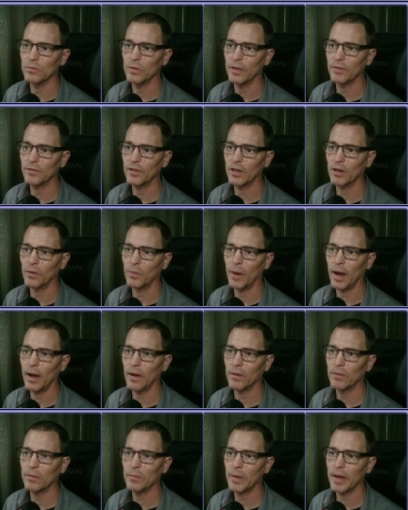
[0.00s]
lift it
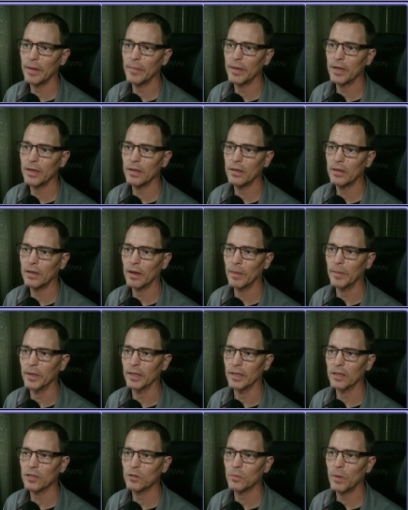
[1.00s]
around, maybe,
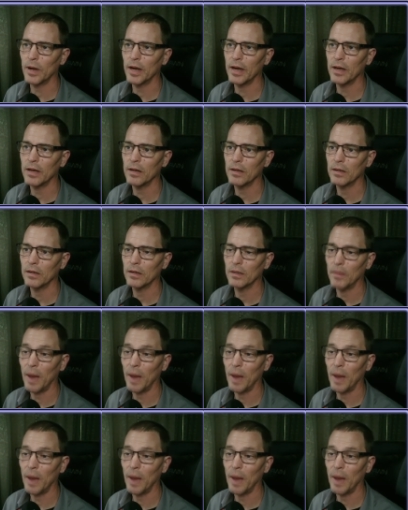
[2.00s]
coming this way,